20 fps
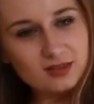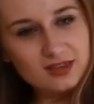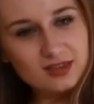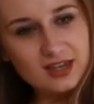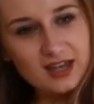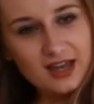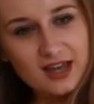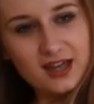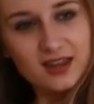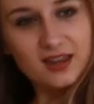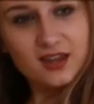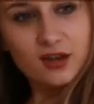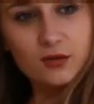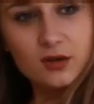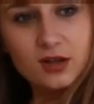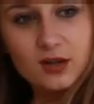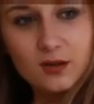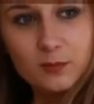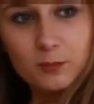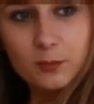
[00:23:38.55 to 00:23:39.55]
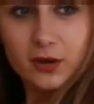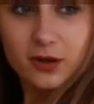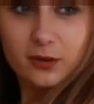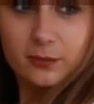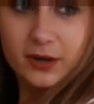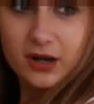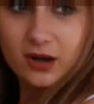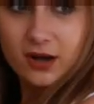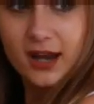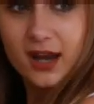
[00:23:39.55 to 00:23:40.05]
Yeah, the only
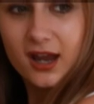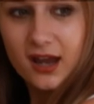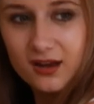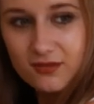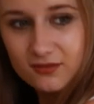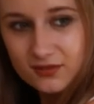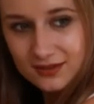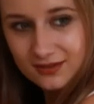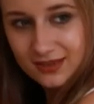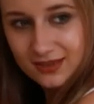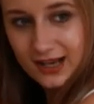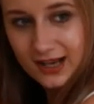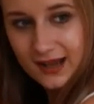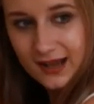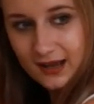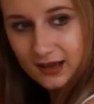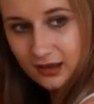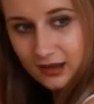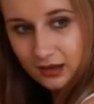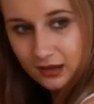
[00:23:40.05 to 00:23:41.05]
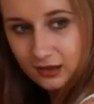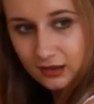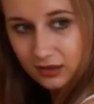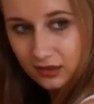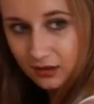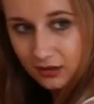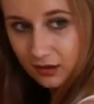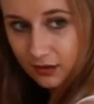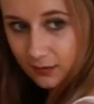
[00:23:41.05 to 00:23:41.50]
bugbear I have is the length.